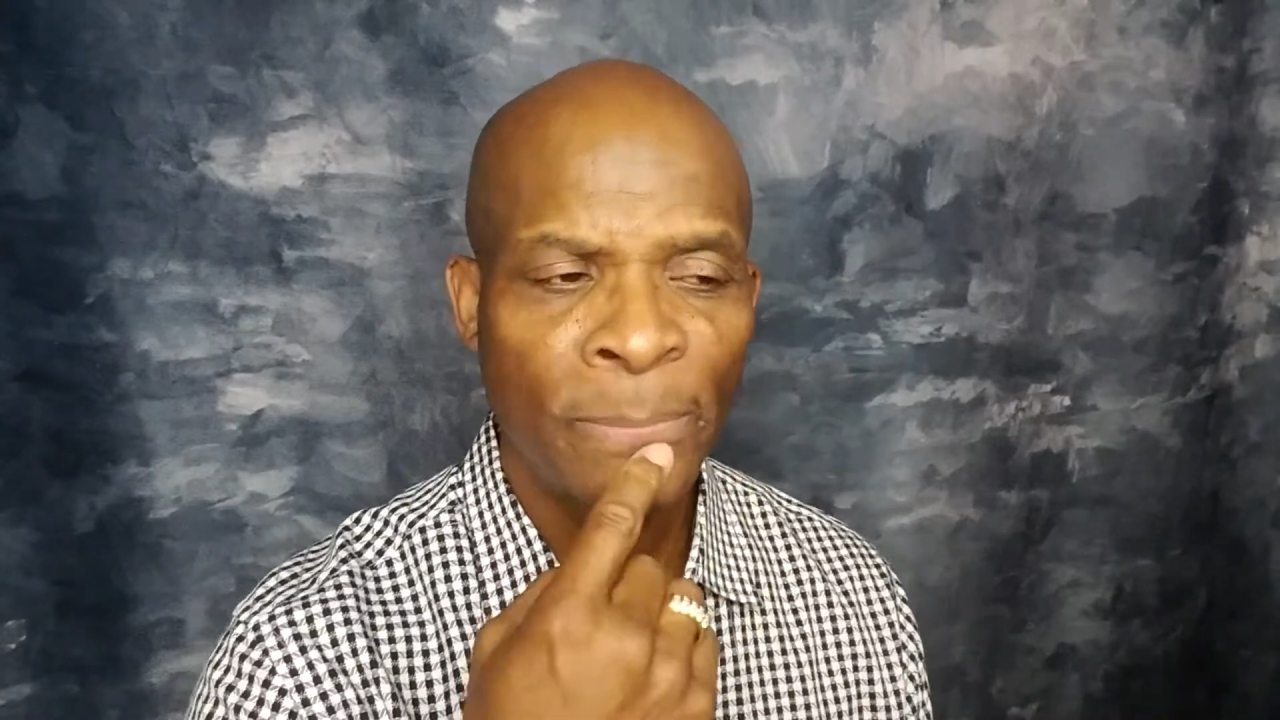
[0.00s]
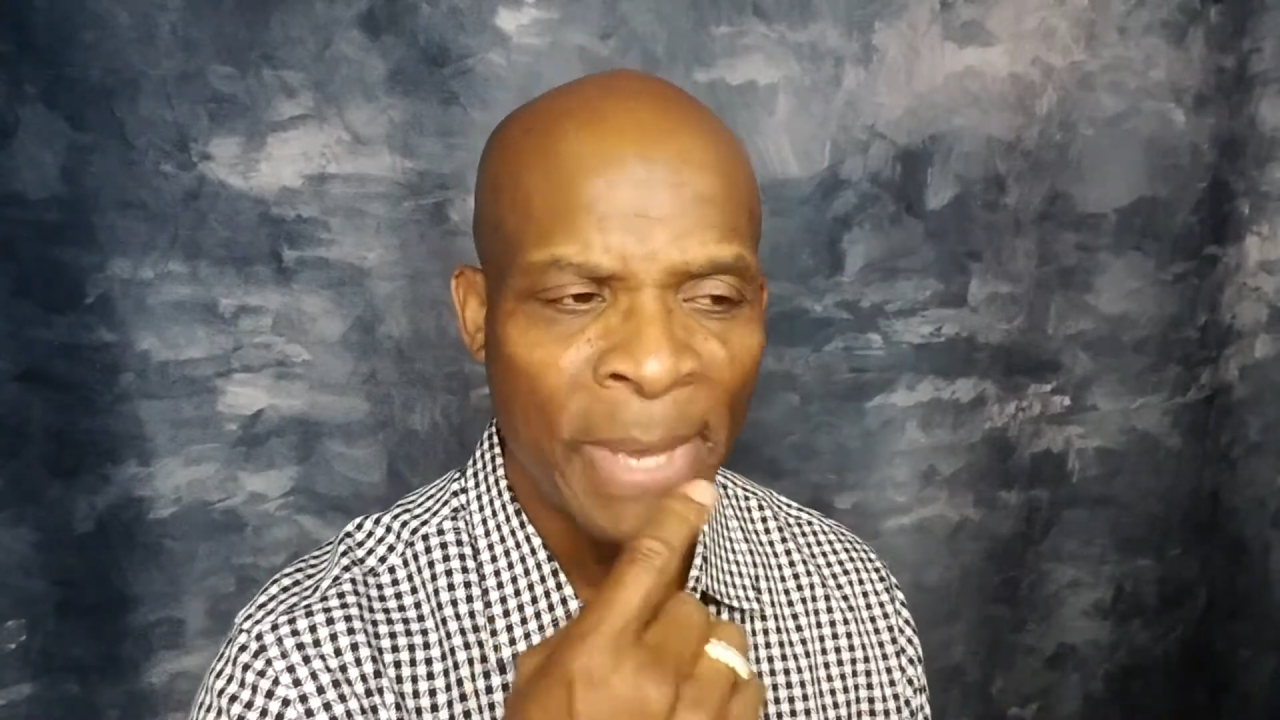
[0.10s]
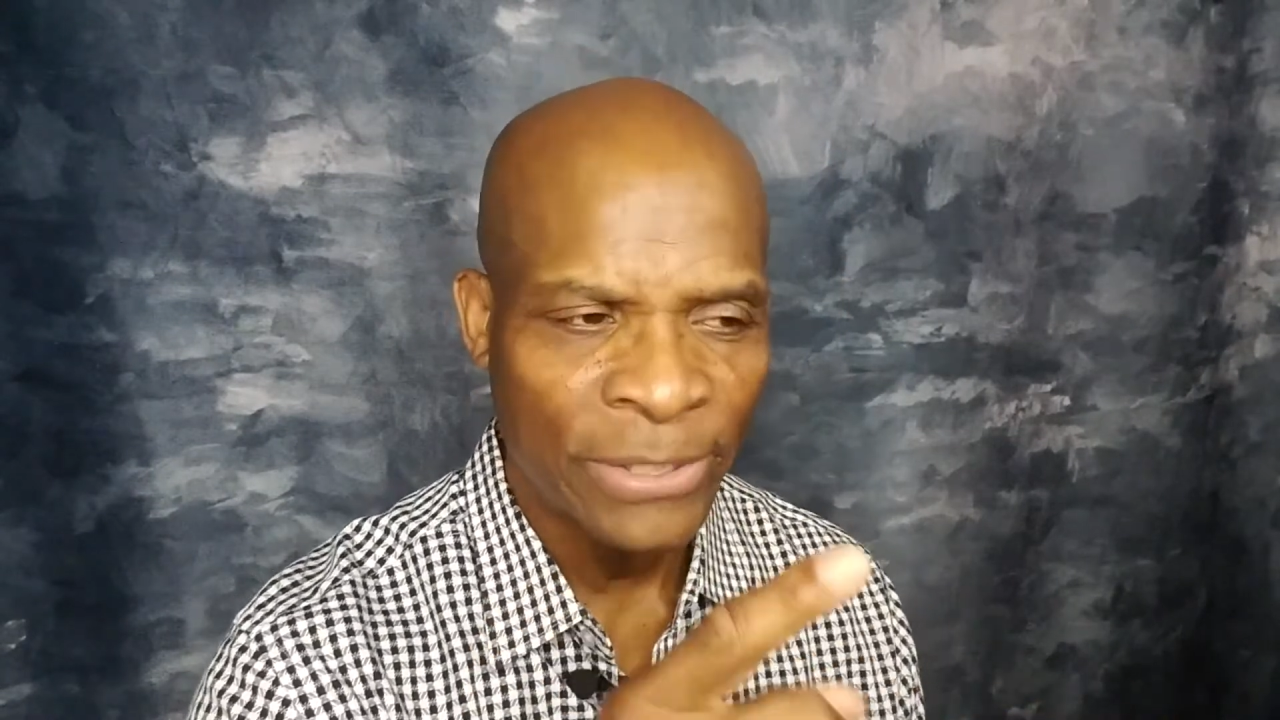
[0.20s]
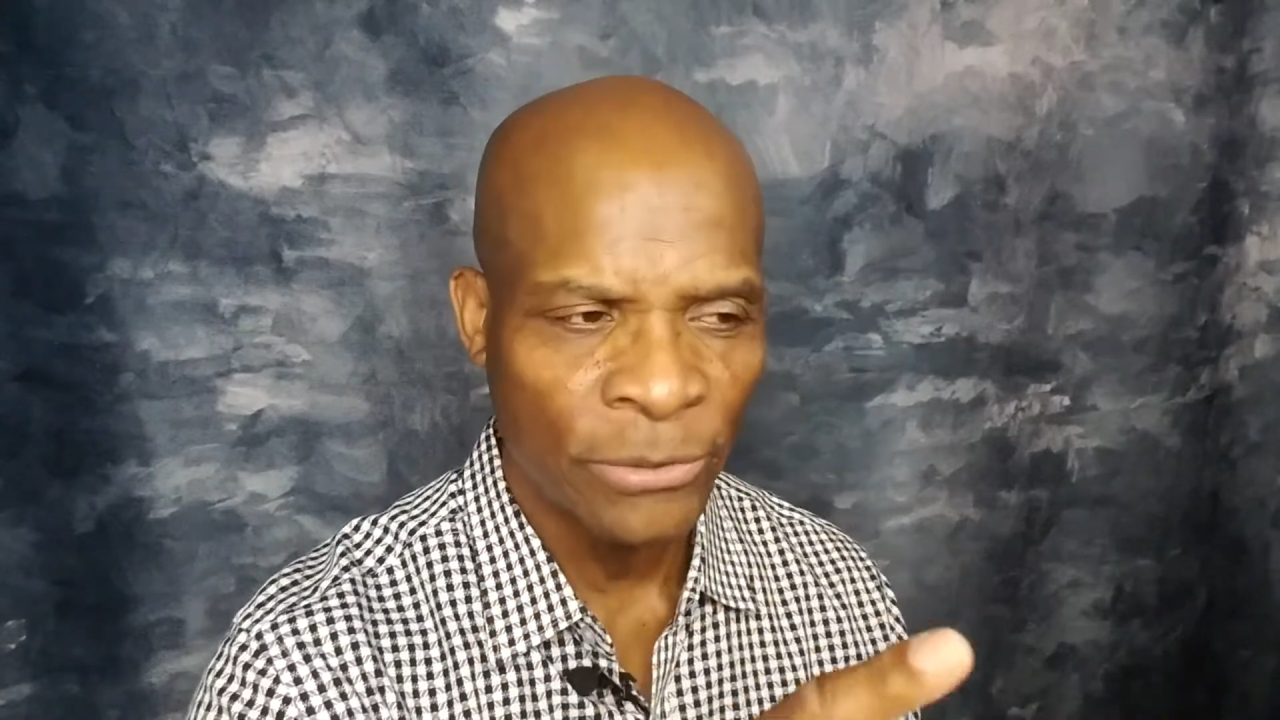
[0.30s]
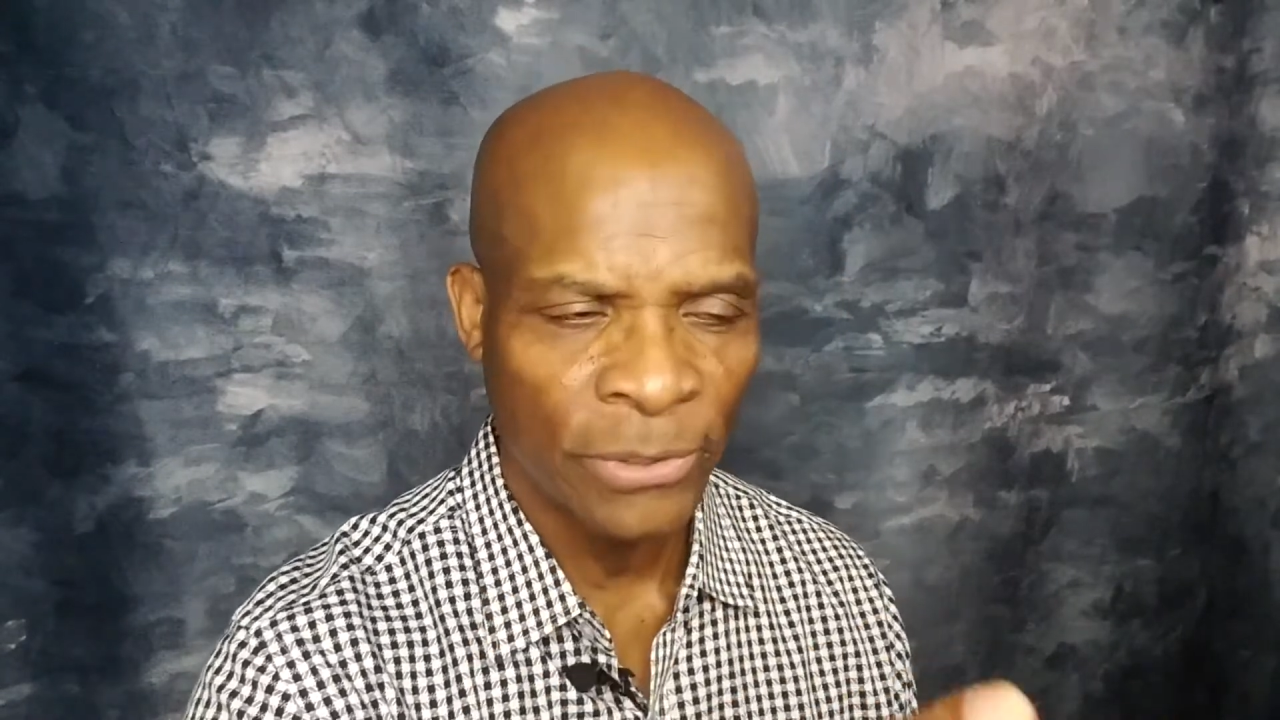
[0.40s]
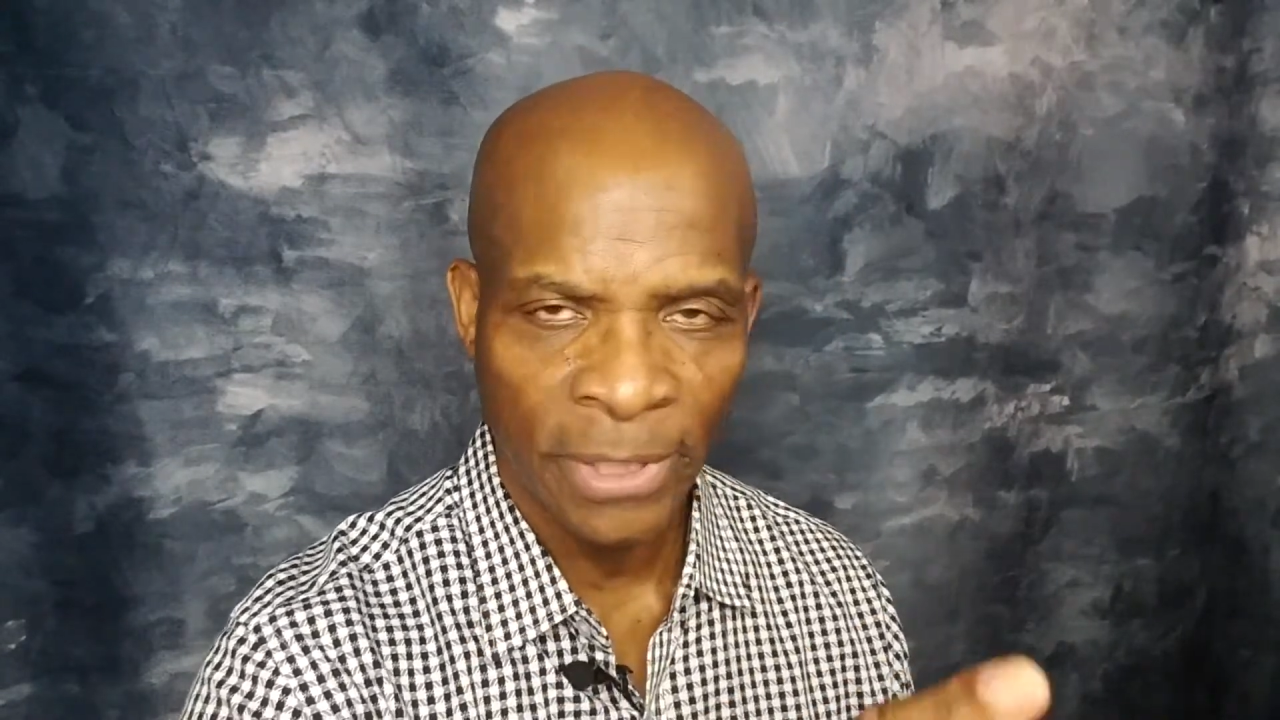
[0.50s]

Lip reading: messengers